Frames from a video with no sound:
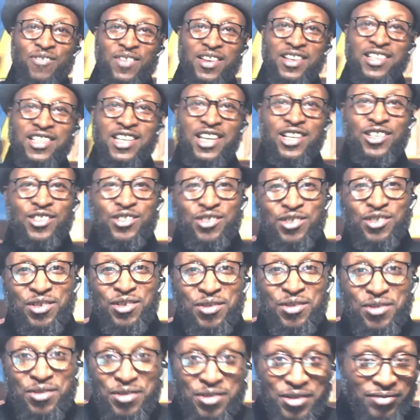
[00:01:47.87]
and tells
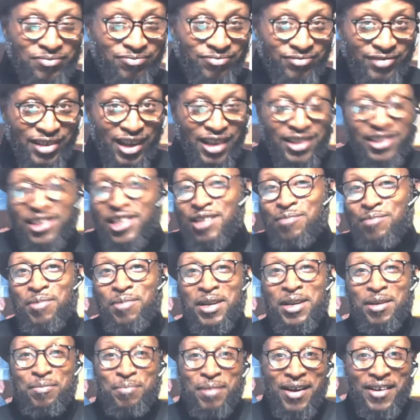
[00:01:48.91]
you a little bit
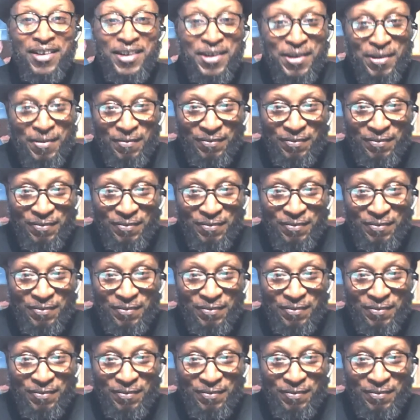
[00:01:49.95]
about him.